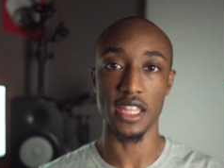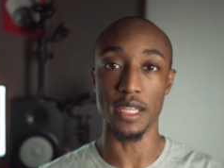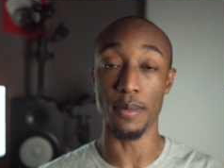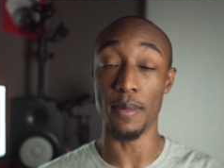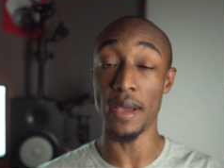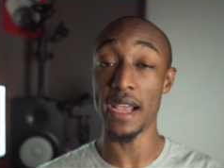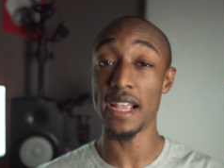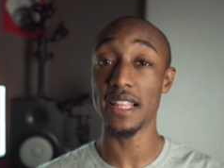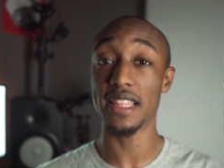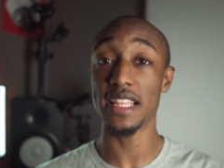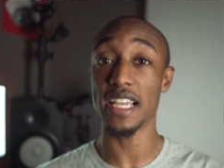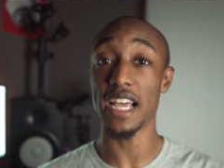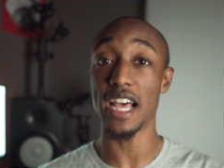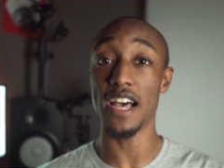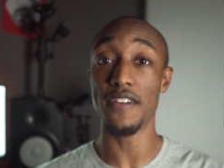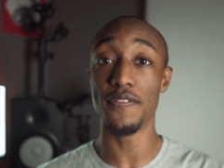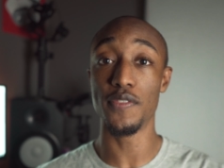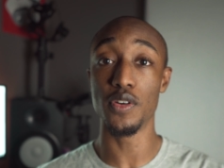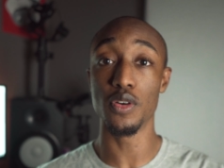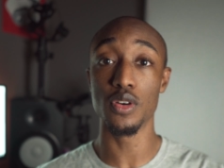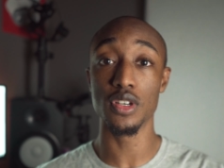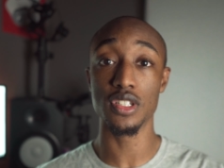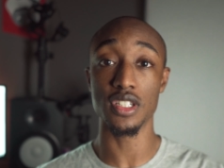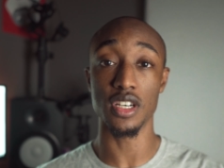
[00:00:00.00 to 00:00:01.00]
The main thing I
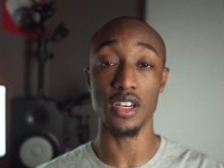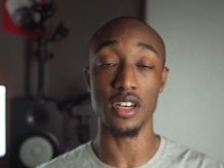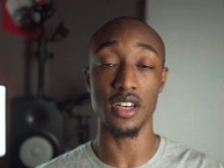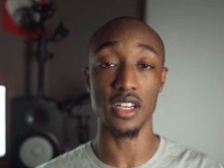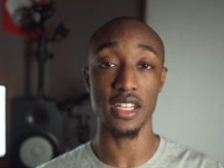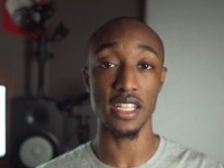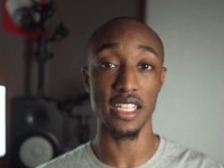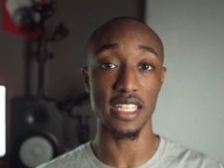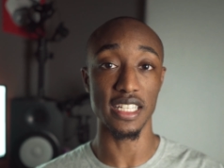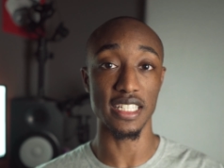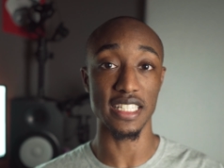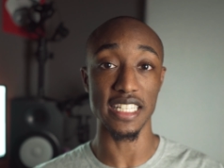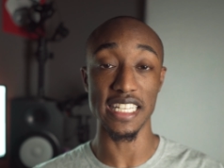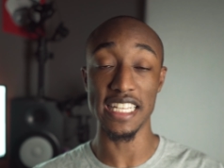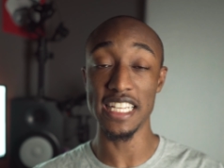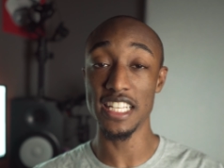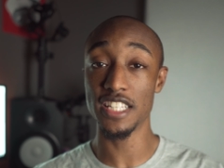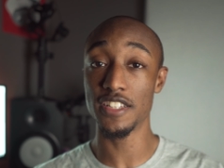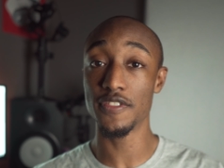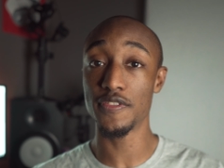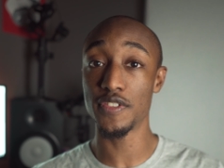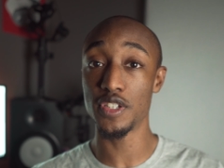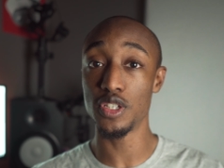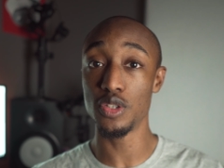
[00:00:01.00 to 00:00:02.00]
focus on is
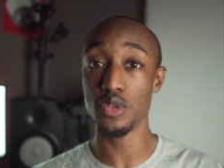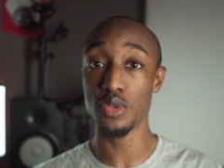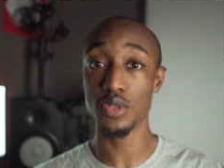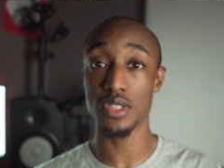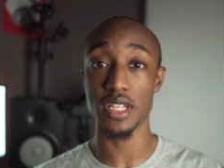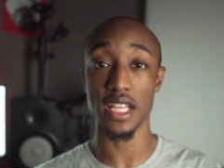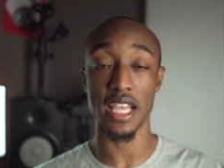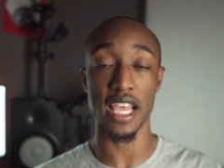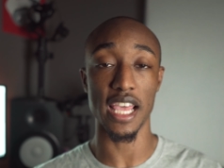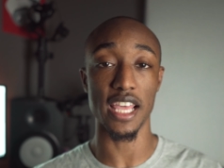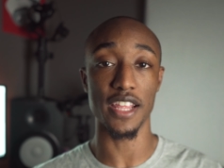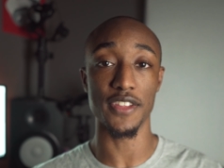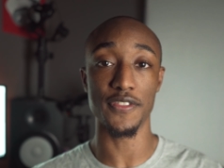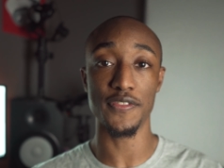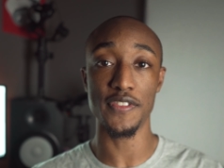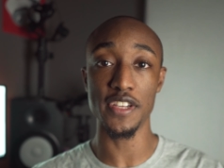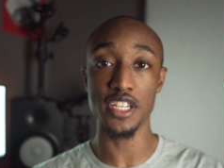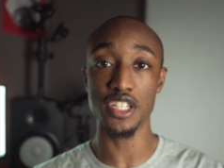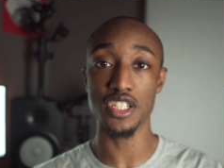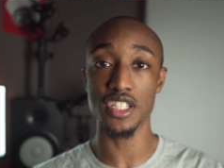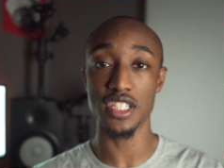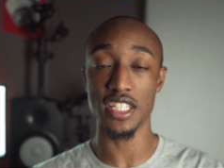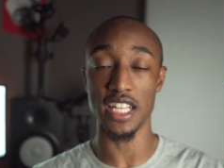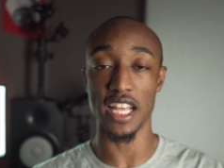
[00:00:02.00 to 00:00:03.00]
ease of use and
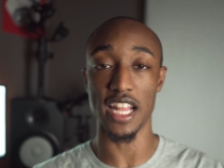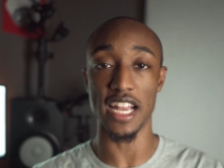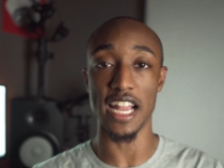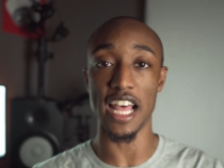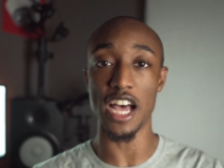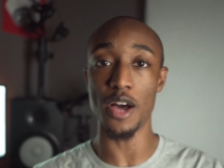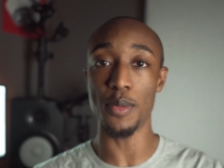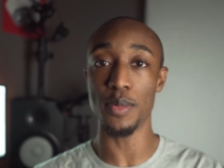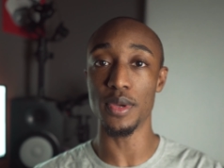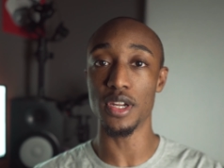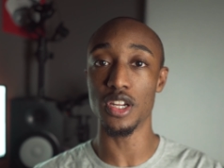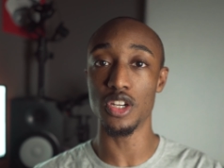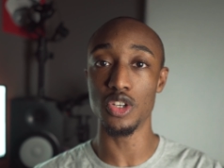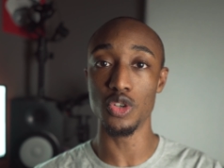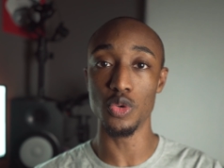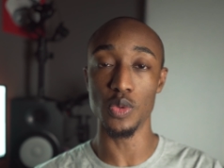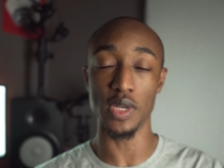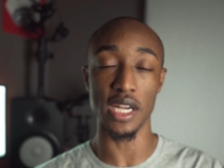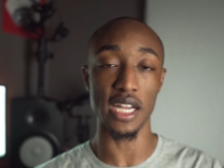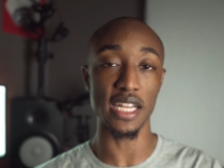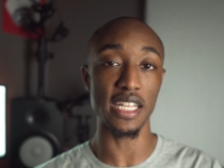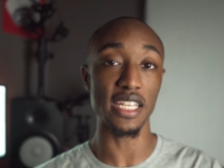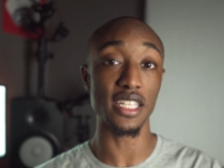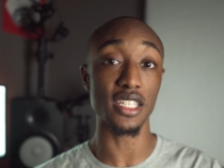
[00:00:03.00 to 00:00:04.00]
features that allow me to do
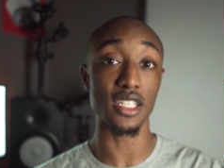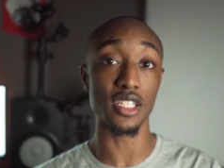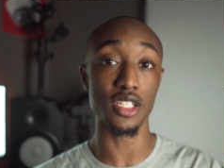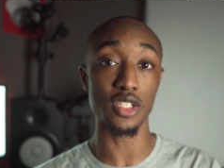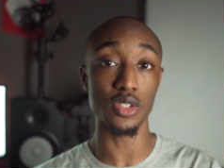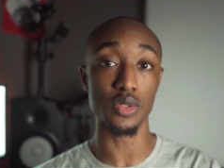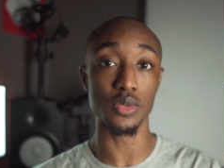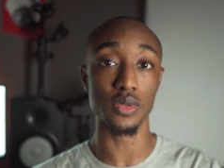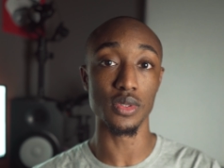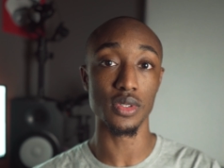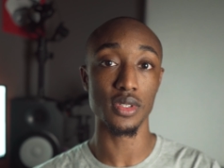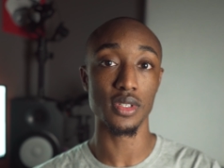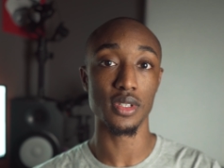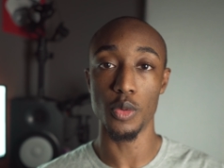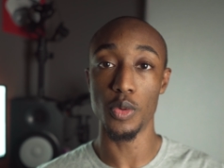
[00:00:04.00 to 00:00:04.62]
what I need to do.